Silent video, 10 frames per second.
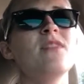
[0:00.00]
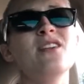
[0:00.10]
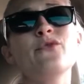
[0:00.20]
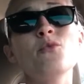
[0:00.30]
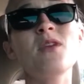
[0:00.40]

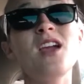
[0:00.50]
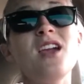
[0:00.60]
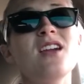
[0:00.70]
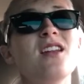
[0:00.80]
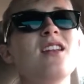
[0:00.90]
and for
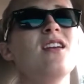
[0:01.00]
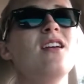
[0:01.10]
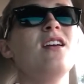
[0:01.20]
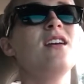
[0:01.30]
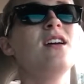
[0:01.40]
me. And
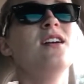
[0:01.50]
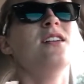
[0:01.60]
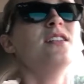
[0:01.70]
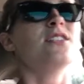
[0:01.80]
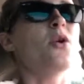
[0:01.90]

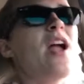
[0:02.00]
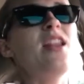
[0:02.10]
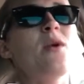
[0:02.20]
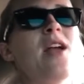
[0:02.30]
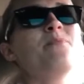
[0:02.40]
so
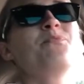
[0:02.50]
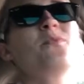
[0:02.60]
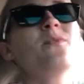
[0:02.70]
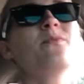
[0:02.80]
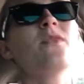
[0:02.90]
anyway,
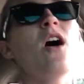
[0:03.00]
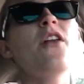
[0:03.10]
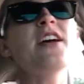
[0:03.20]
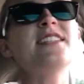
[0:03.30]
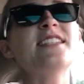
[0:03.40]

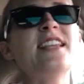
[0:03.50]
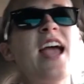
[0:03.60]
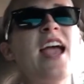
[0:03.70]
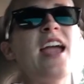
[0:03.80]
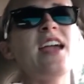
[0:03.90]
all that to
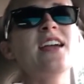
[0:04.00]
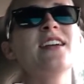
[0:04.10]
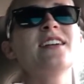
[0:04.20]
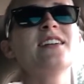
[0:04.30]
say,